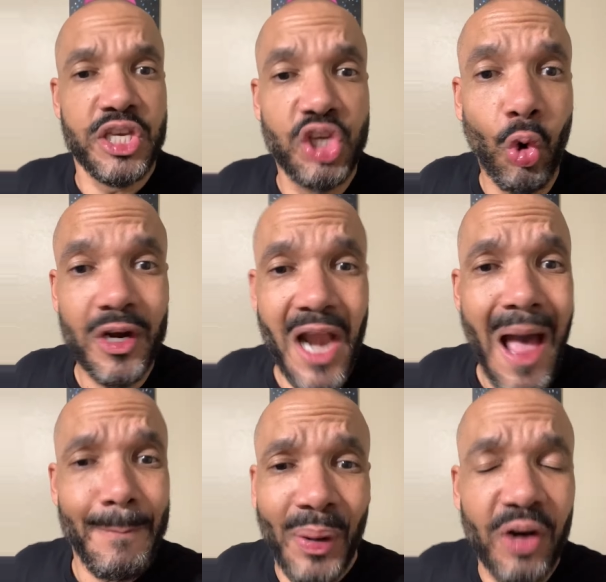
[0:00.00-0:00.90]
You're
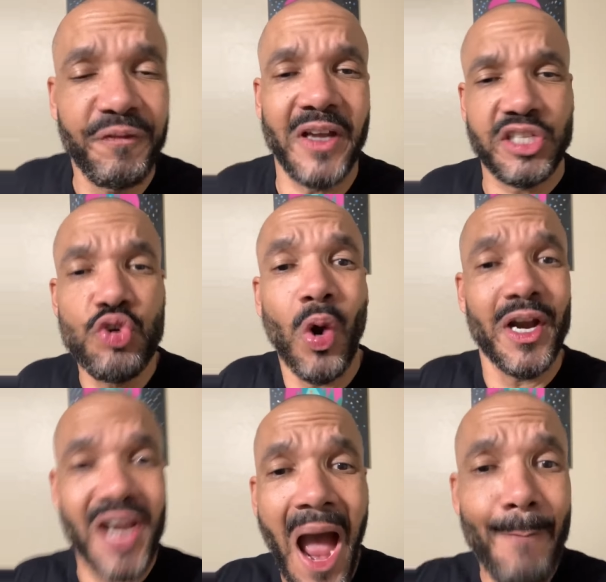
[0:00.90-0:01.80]
not perfect. You are
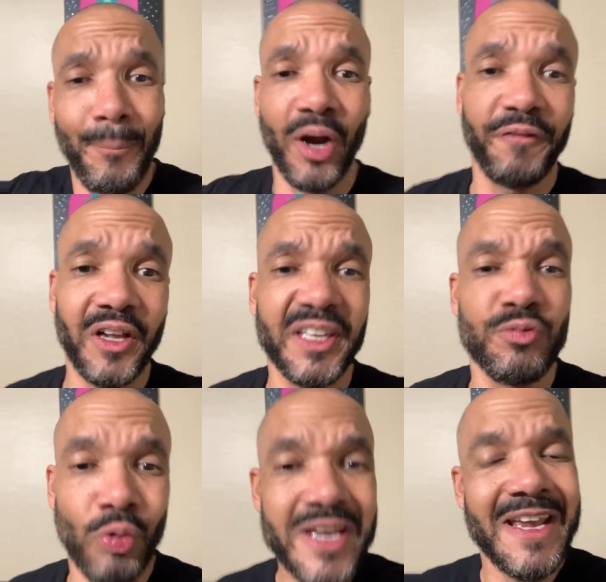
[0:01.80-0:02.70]
not perfectly
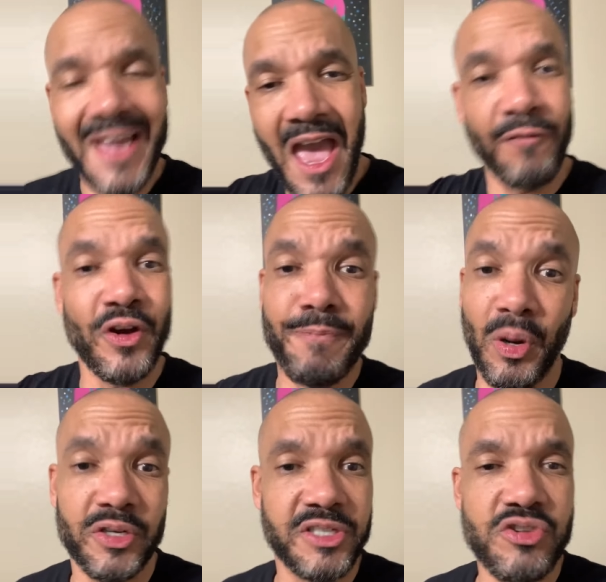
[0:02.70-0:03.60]
reading every
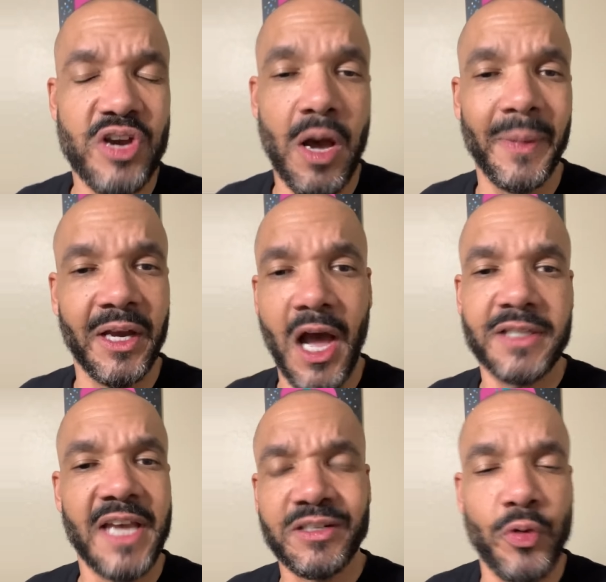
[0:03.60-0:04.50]
person you come in
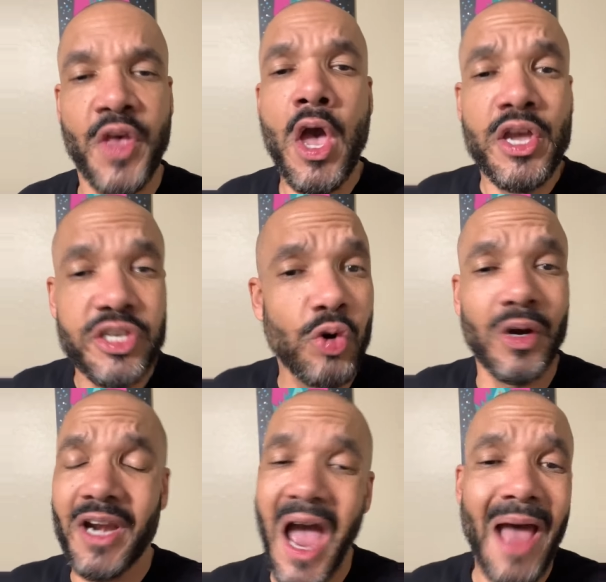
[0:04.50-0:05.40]
contact with. You
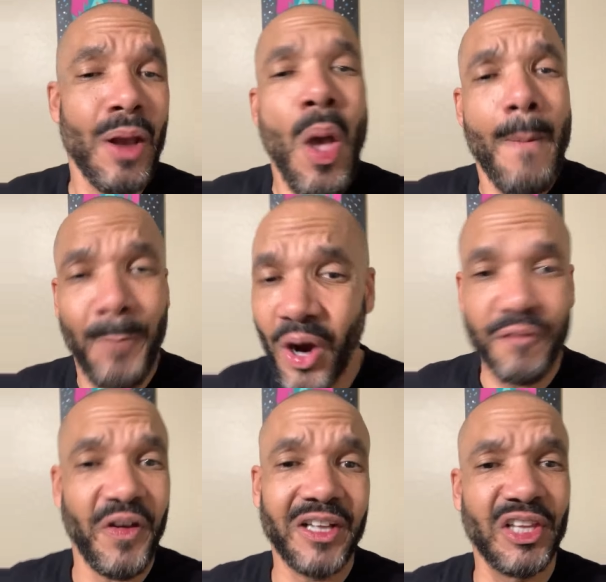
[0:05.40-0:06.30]
are not
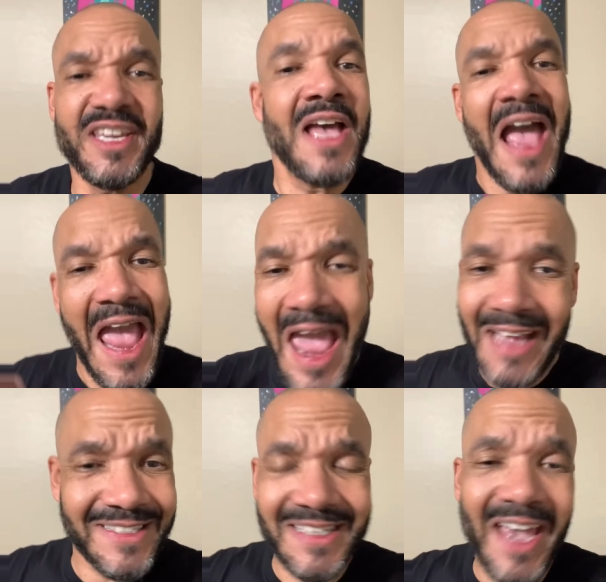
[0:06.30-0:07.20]
perfectly eh,
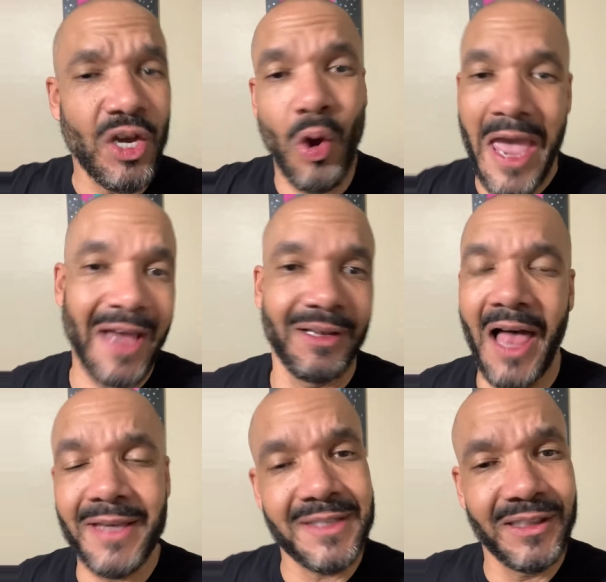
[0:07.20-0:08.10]

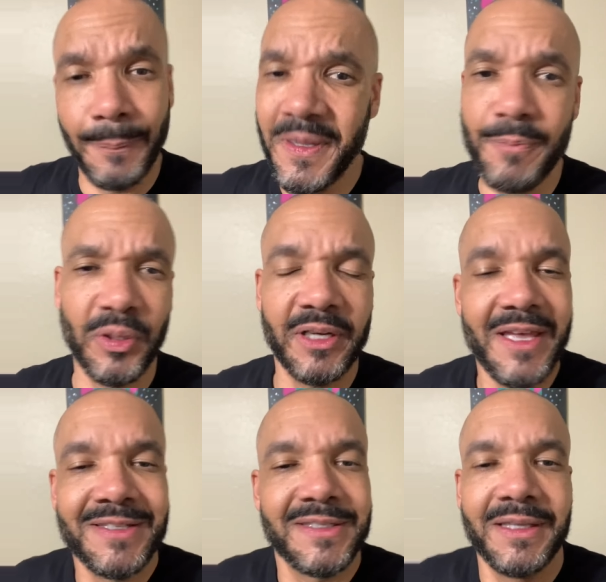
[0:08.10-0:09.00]
psychoanalyzing the people. And
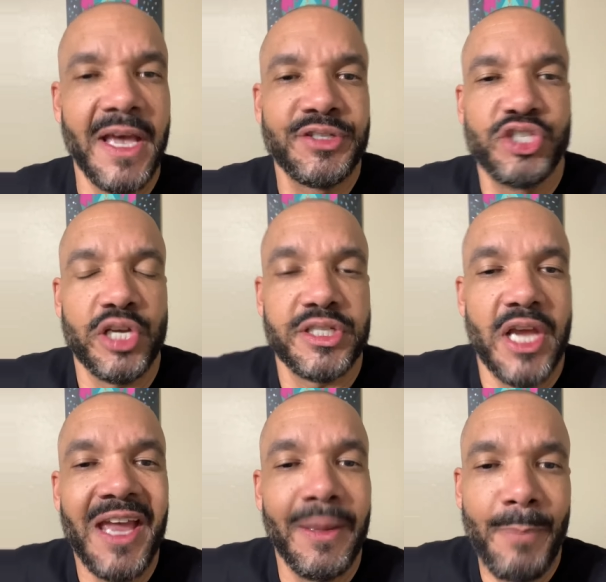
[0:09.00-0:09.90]
it's, it's just
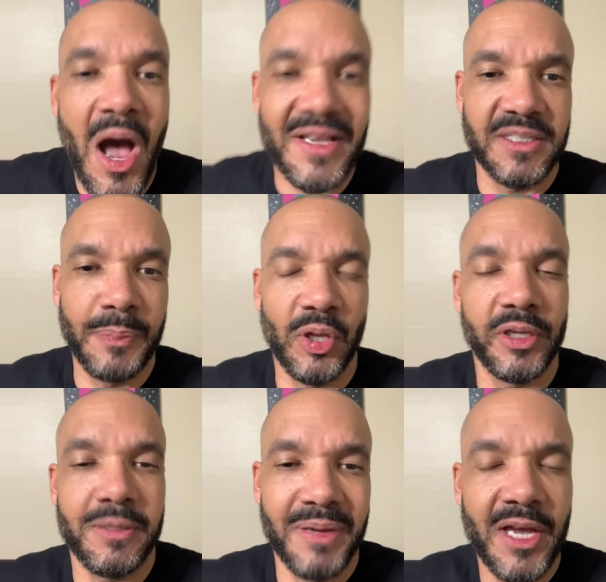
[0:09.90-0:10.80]
an
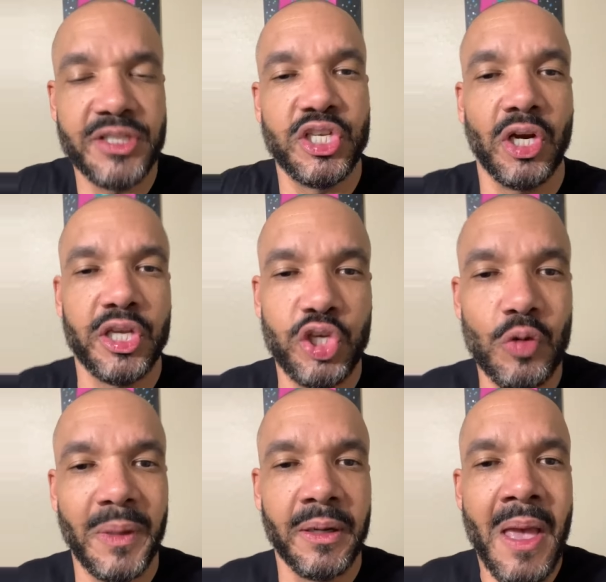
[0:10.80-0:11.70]
impossibility because you're
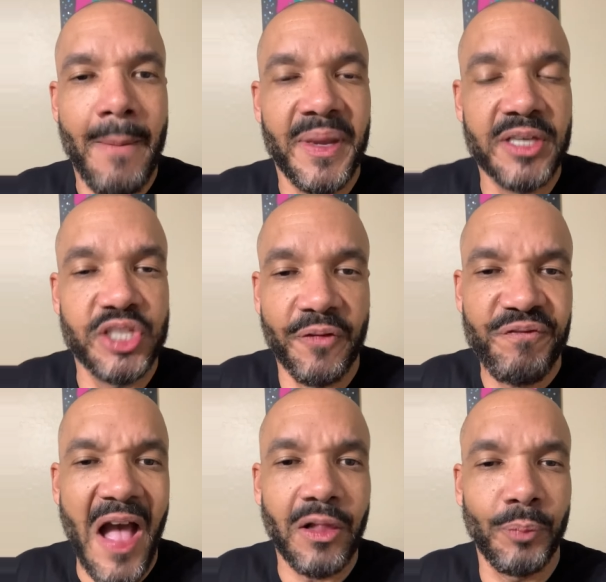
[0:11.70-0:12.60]
human because you're
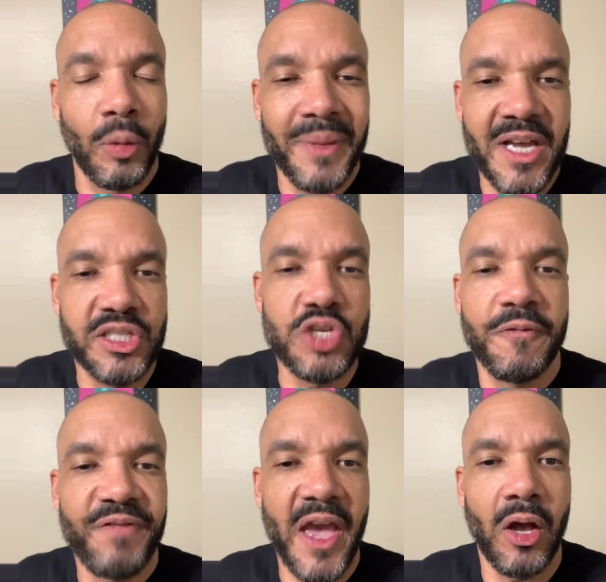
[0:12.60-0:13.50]
fallible, because you
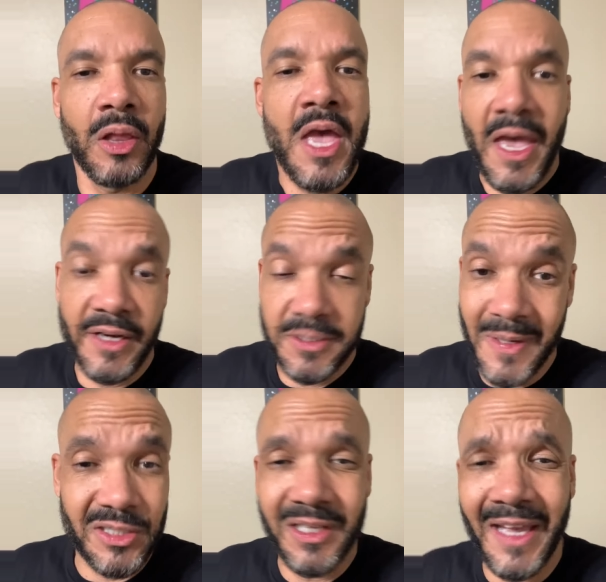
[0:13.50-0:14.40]
fail. And
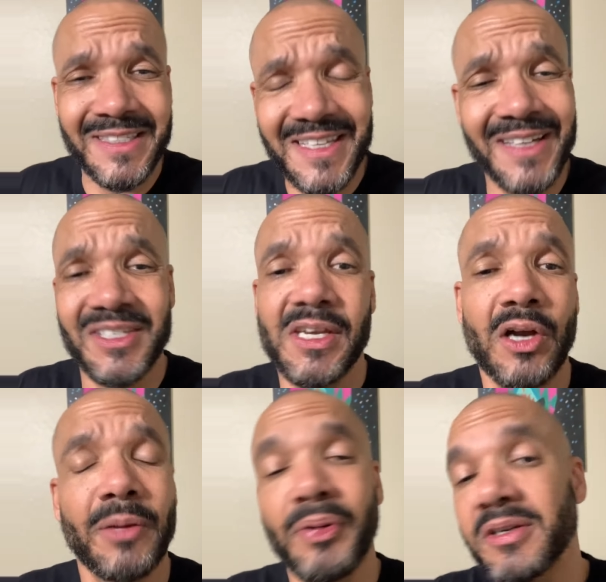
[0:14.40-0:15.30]
especially, like I said, as a
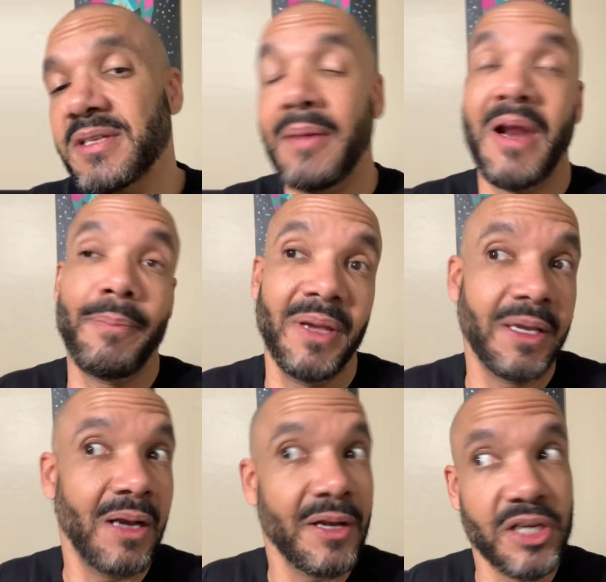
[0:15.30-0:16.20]
younger person, I'm not
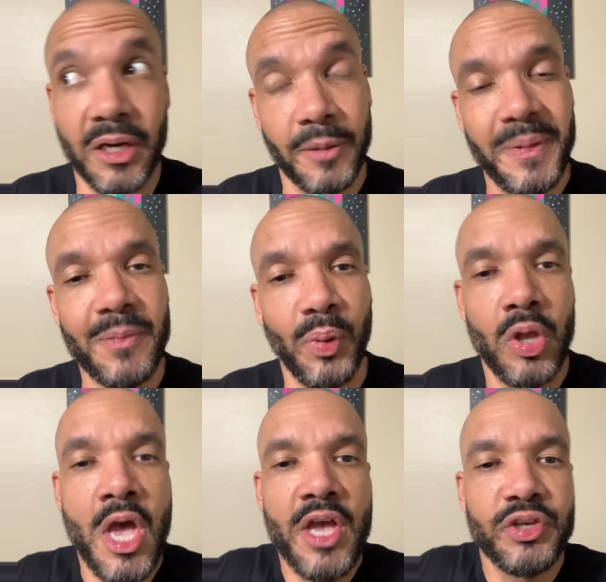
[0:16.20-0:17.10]
picking on younger
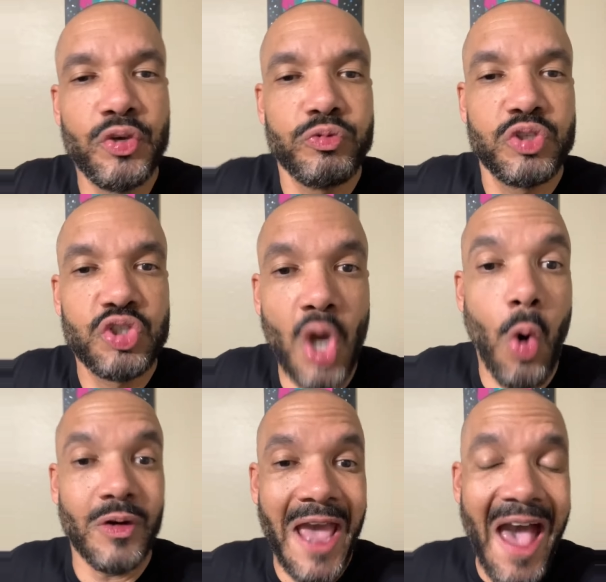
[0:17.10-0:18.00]
people, you
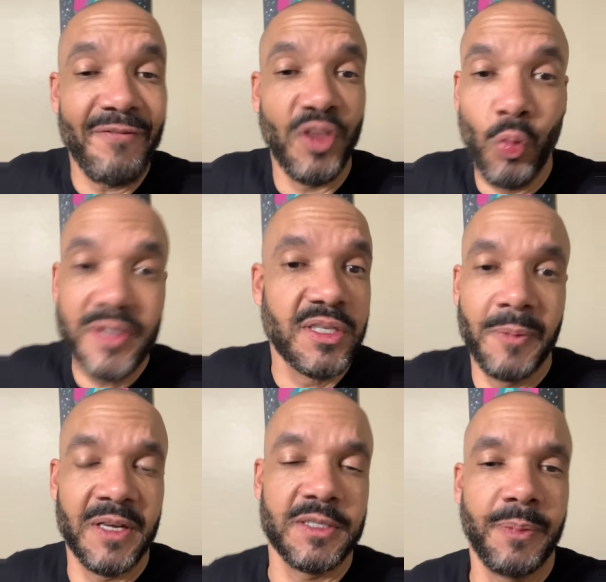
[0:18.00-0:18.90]
don't have the wisdom
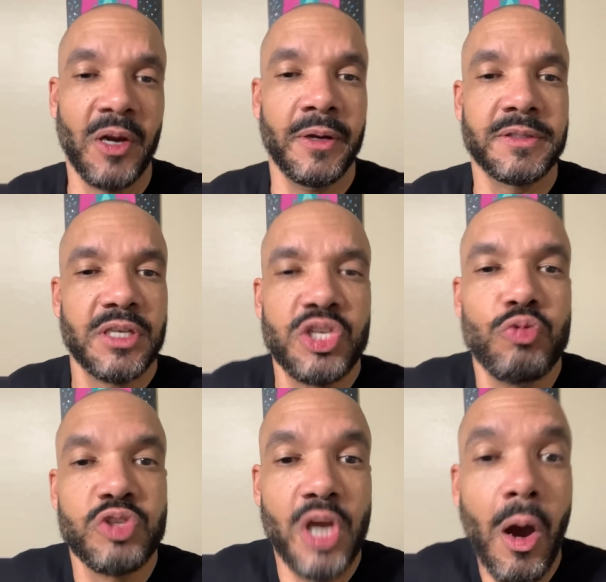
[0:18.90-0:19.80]
and experience. You
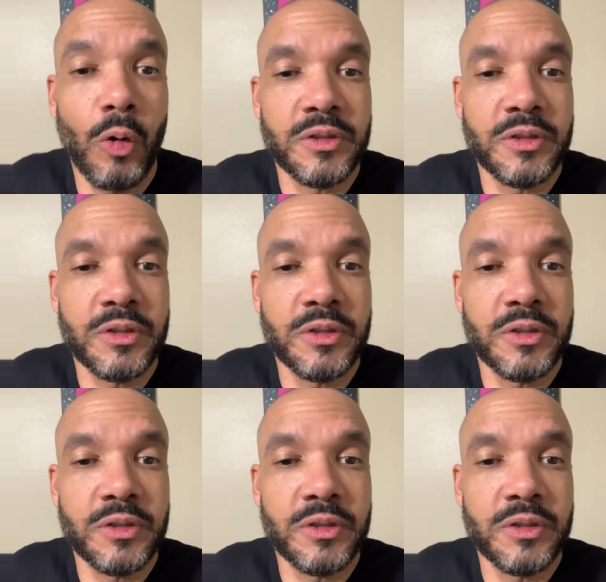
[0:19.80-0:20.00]
don't.